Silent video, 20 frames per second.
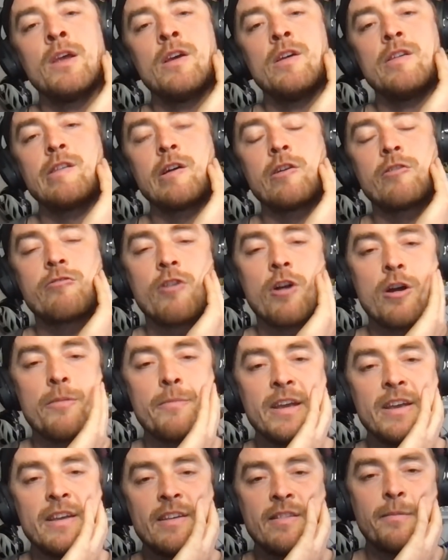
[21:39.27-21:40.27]
So
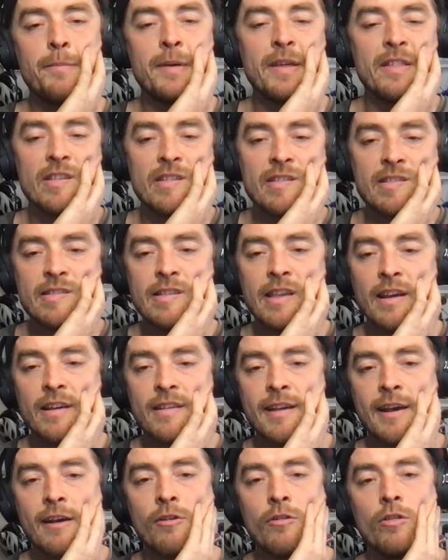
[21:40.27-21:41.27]
Crimea is the bit that
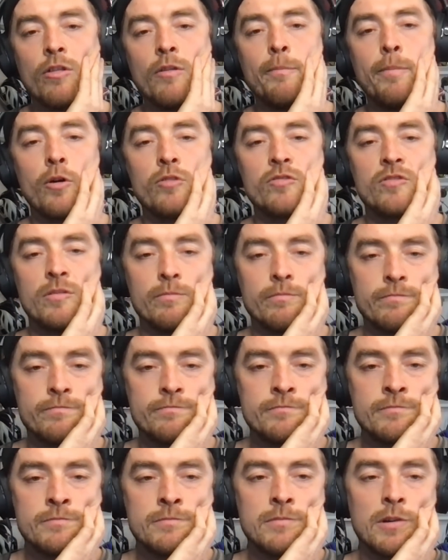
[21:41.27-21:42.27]
sticks out on the bottom
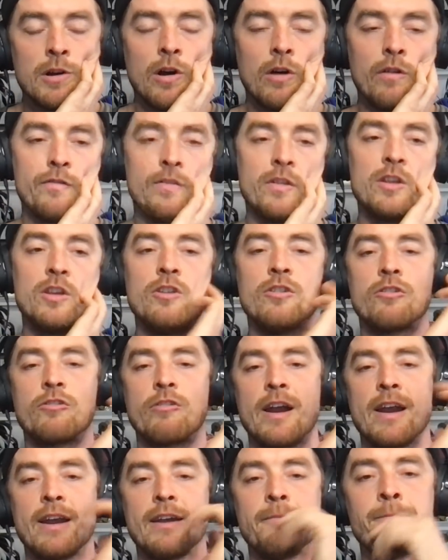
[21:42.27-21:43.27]
of the
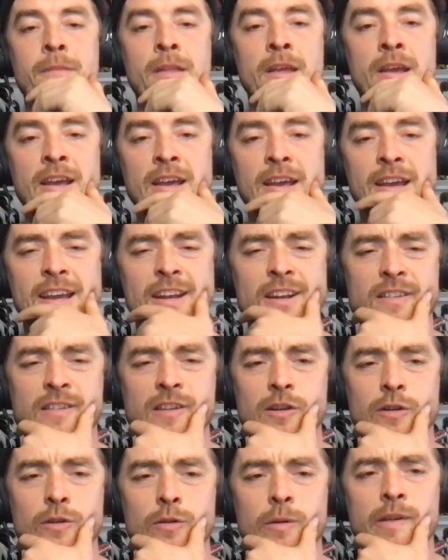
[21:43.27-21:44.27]
Ukraine
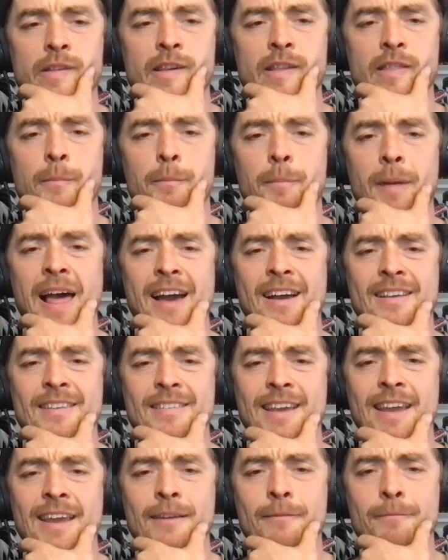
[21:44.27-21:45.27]
into, is it the Black Sea?